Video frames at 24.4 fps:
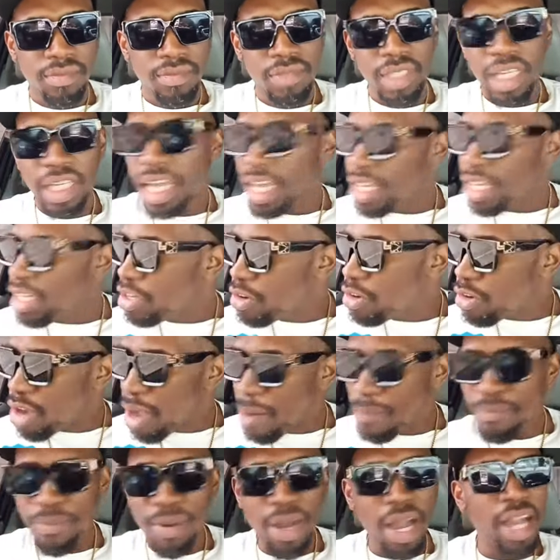Any
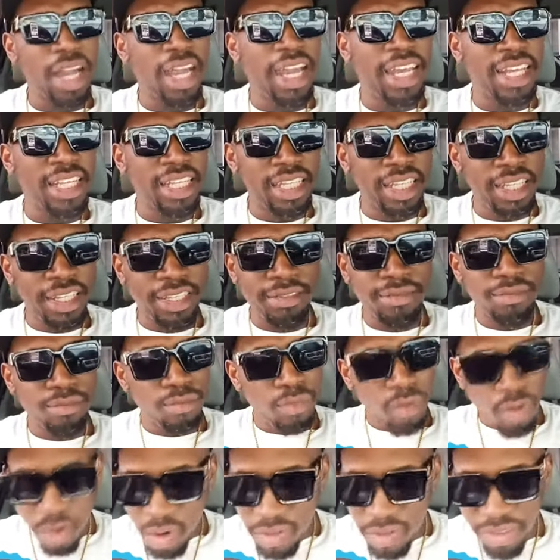rapper, any
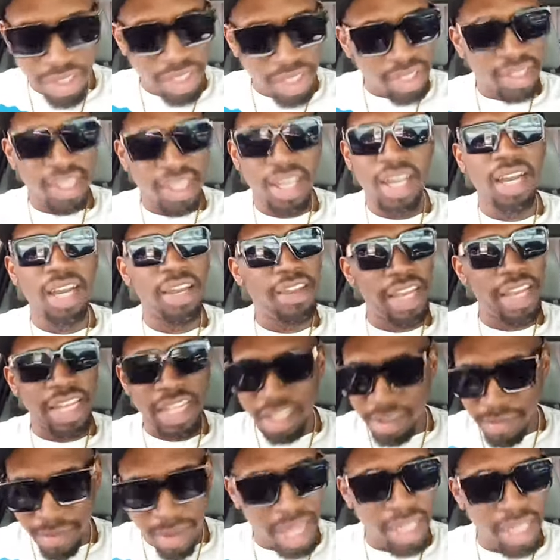movie star,
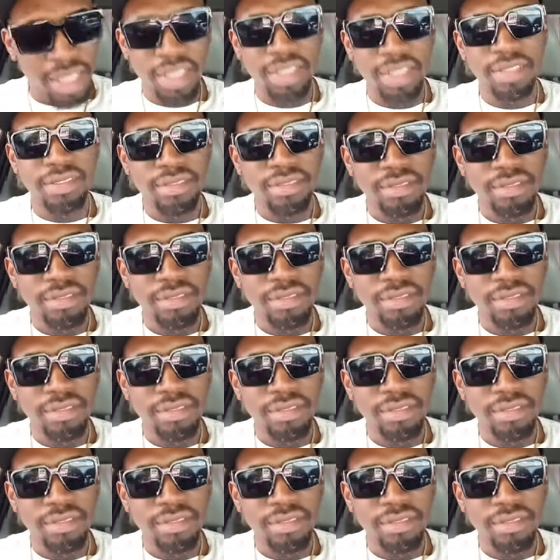anybody.